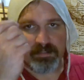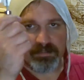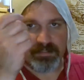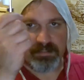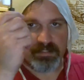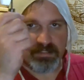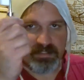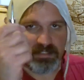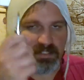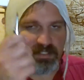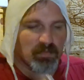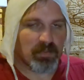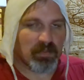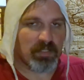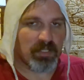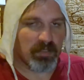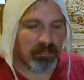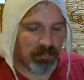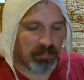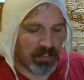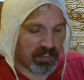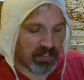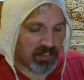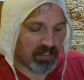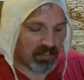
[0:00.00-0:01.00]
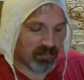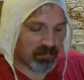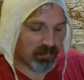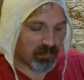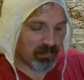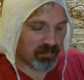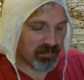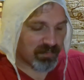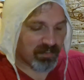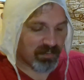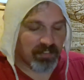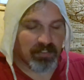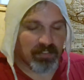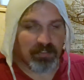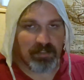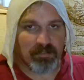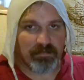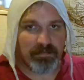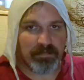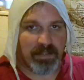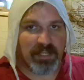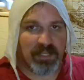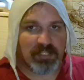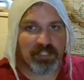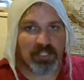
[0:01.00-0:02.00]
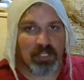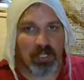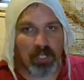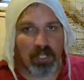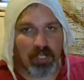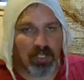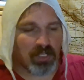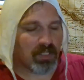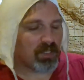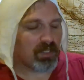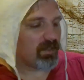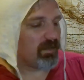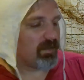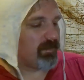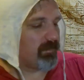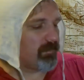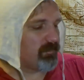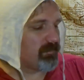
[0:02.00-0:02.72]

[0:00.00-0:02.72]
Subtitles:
This is one of your marking tools, good old-fashioned awl.